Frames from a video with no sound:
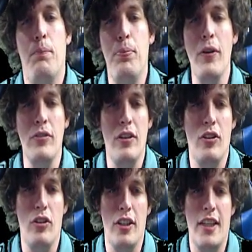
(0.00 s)
broke
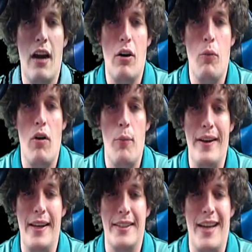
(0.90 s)
into the tower wall and
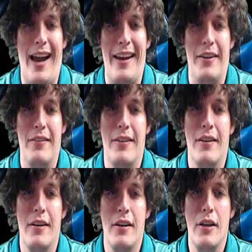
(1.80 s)
went inside.
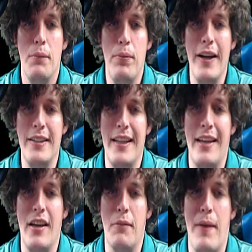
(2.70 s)
Surprising
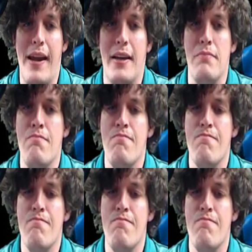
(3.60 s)
that young man.